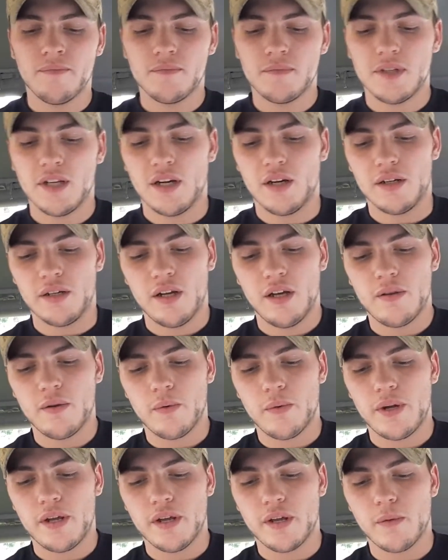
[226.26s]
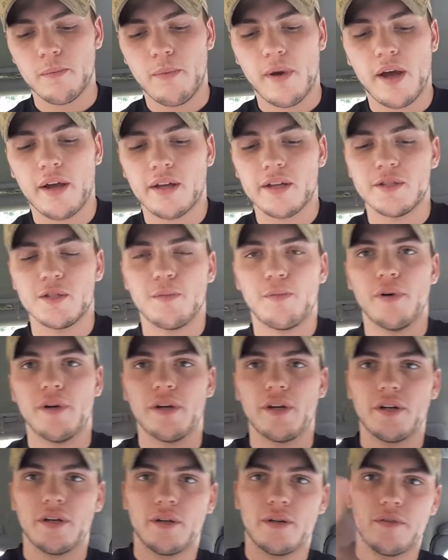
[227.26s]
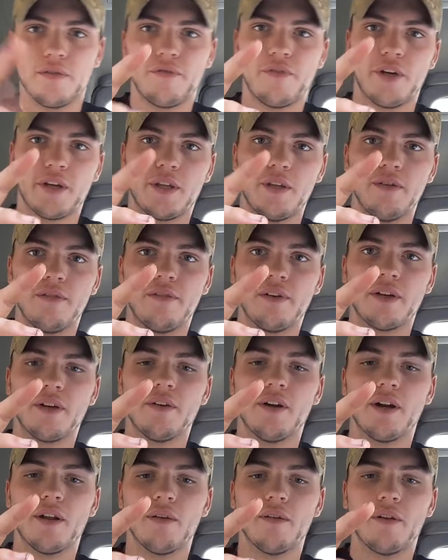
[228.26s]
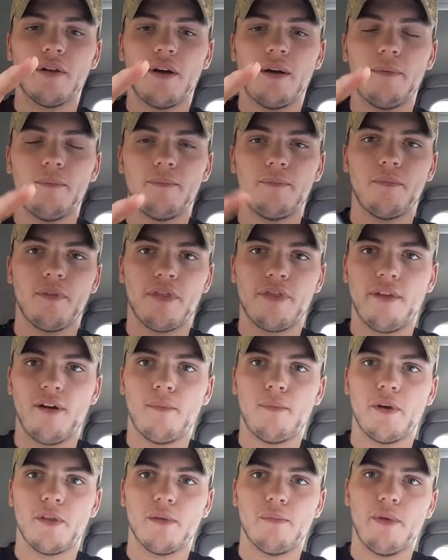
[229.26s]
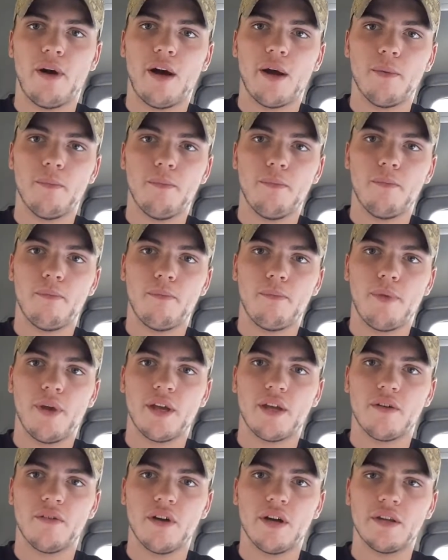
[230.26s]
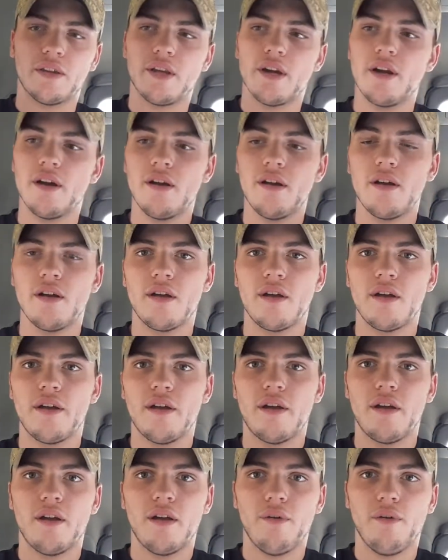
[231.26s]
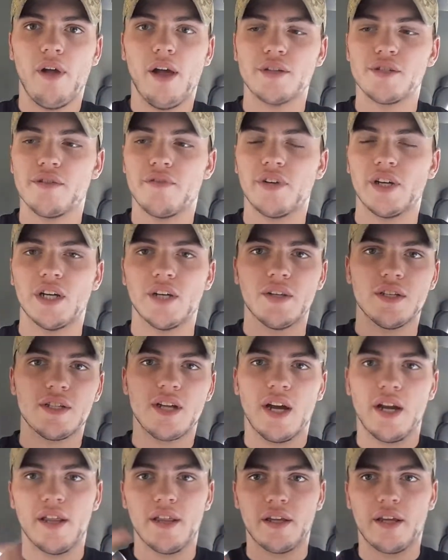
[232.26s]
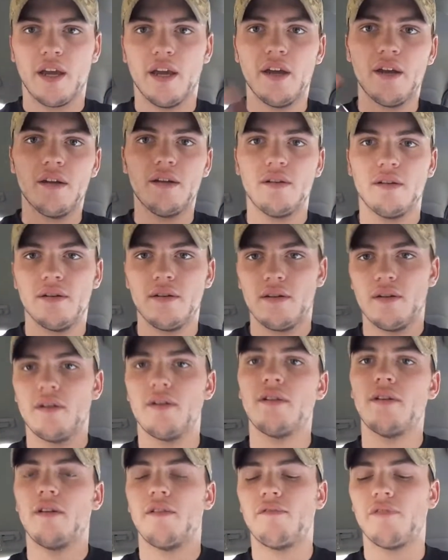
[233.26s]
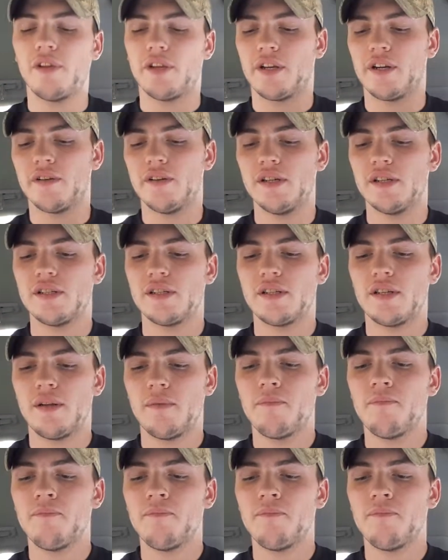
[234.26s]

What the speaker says: Now, another way you can pack it is you put fuck you finger right on the top, thumb on the bottom, pinky right there. Relax your finger on the side of the can, and flick your wrist.